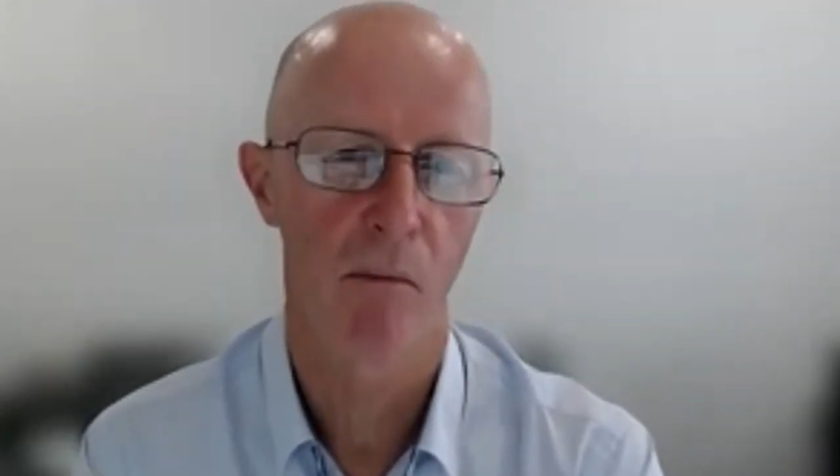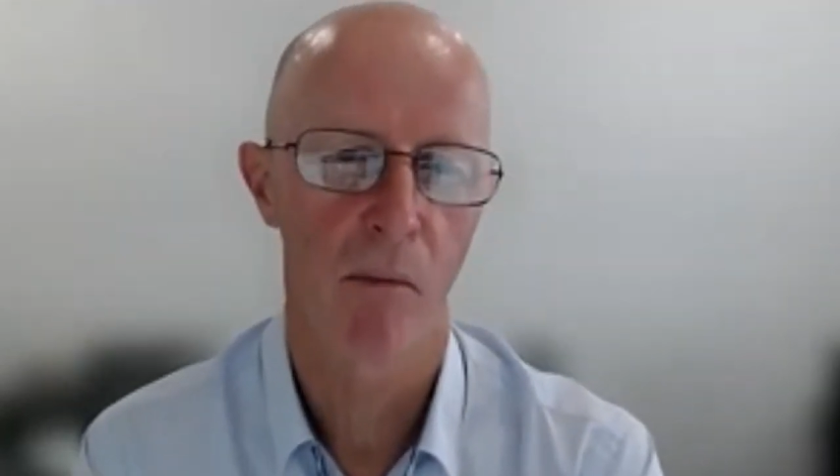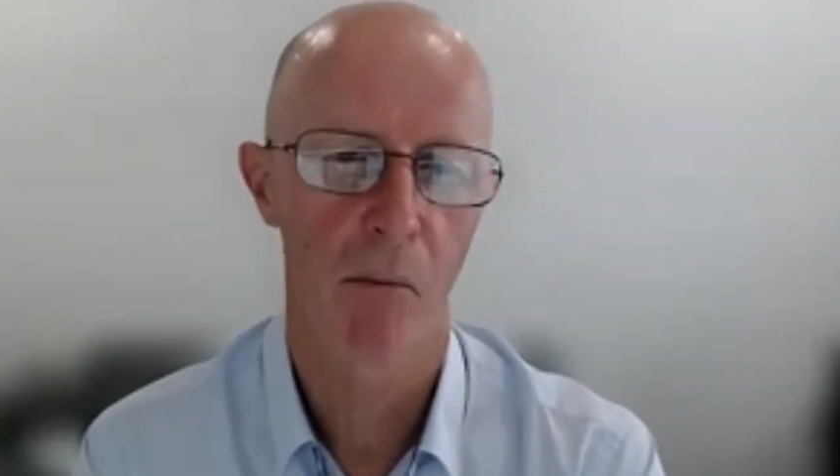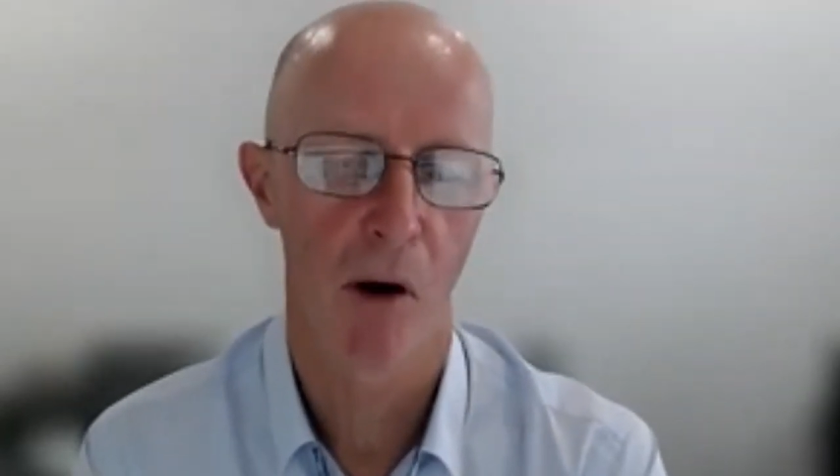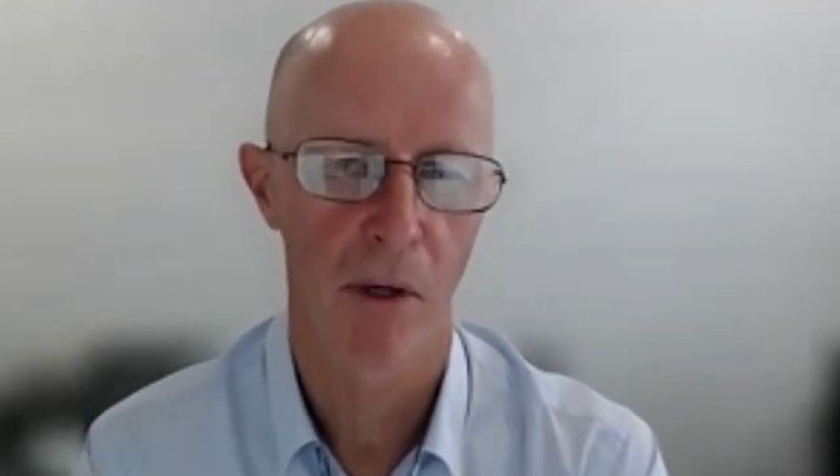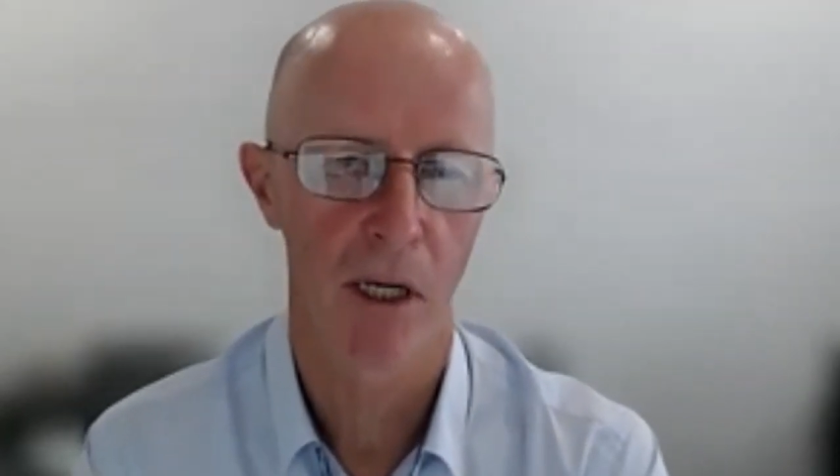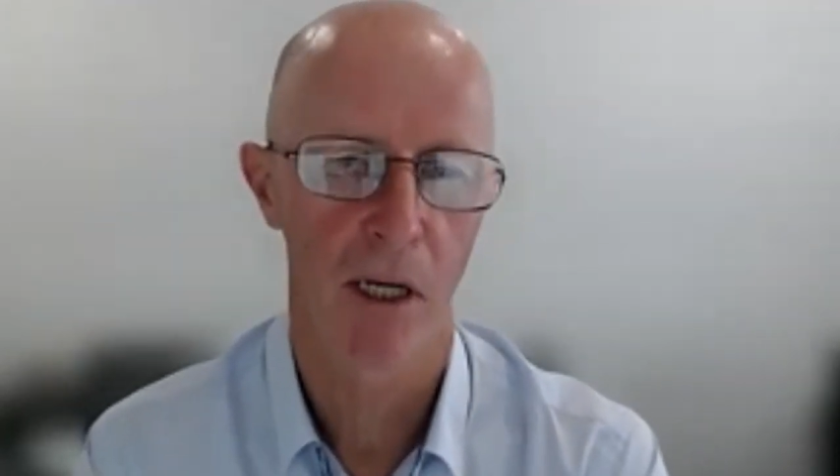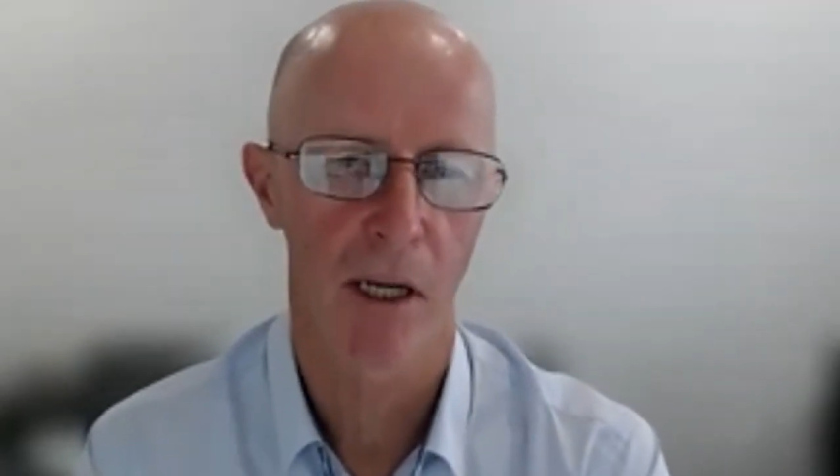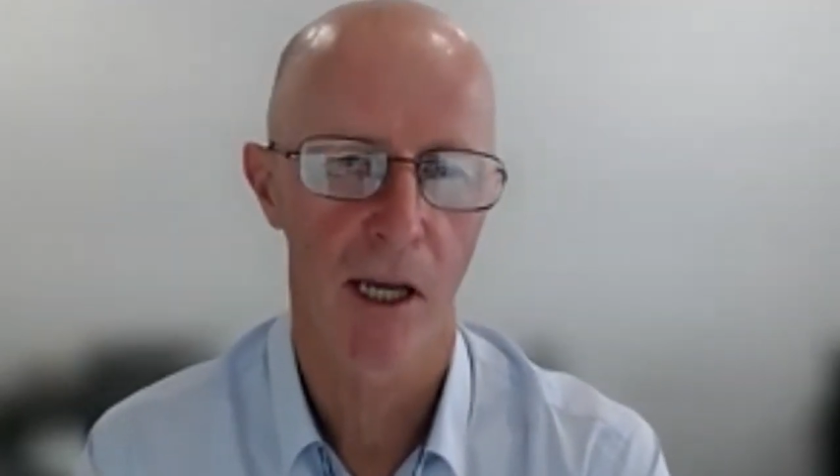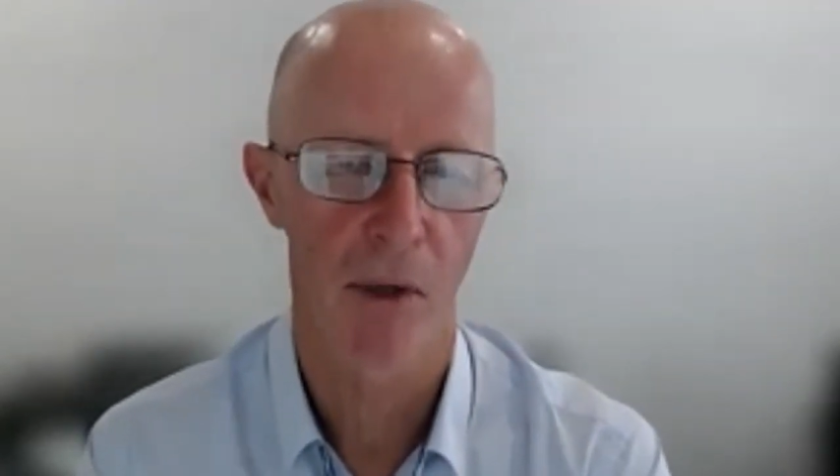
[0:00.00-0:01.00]
a property
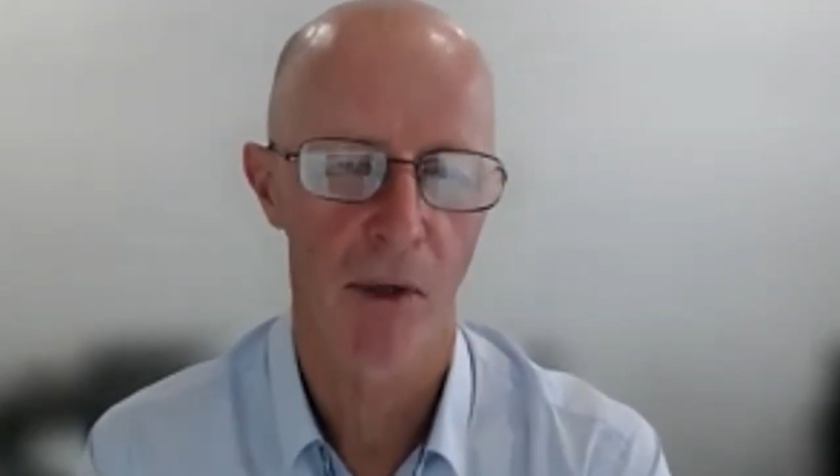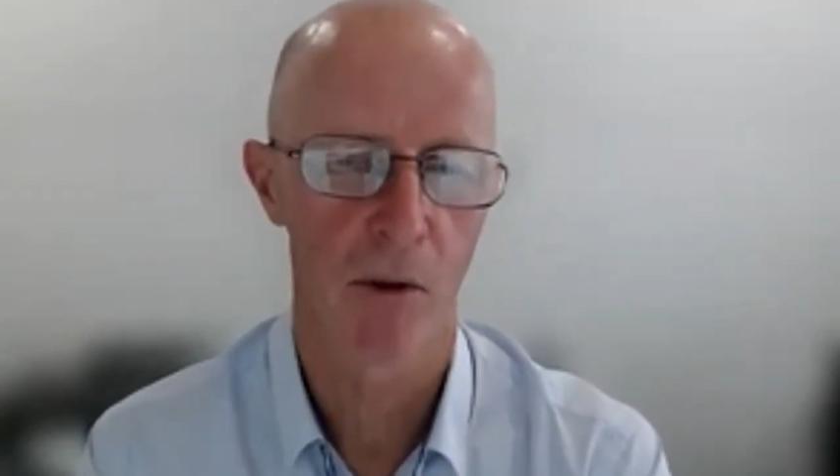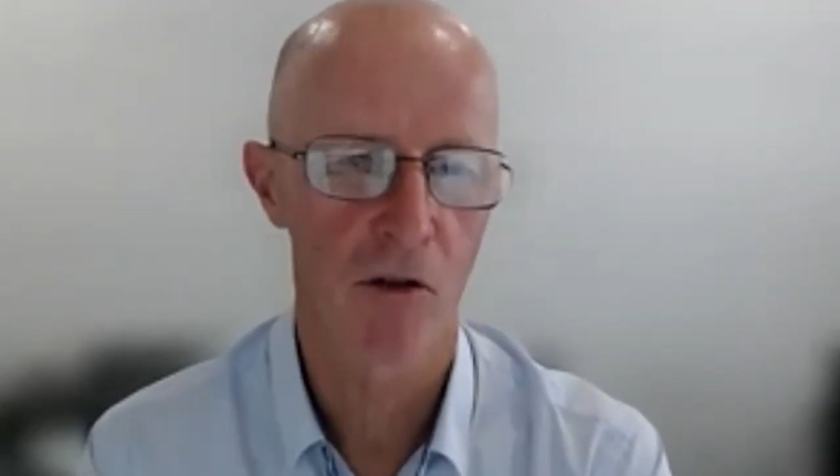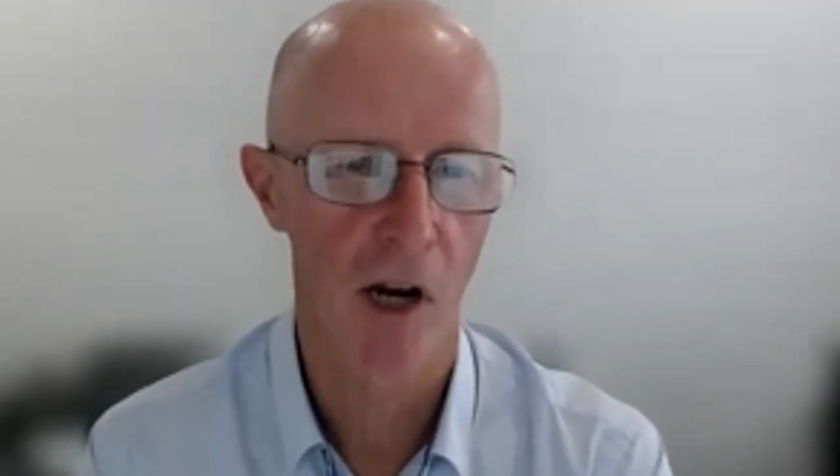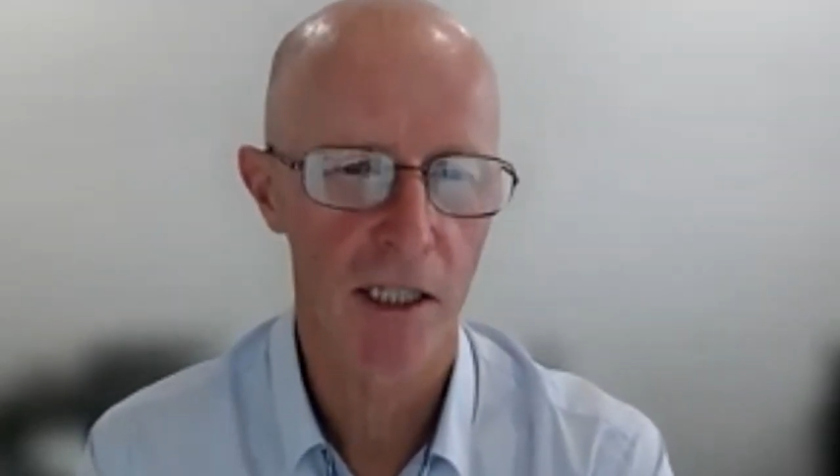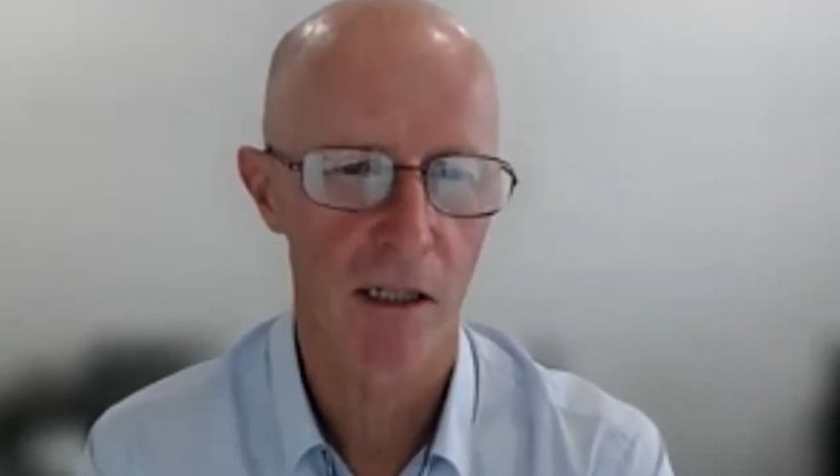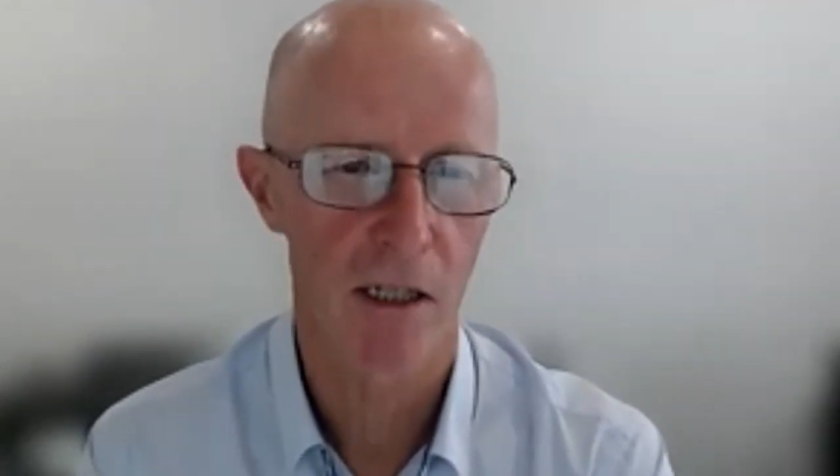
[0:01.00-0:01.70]
in a company with a trust,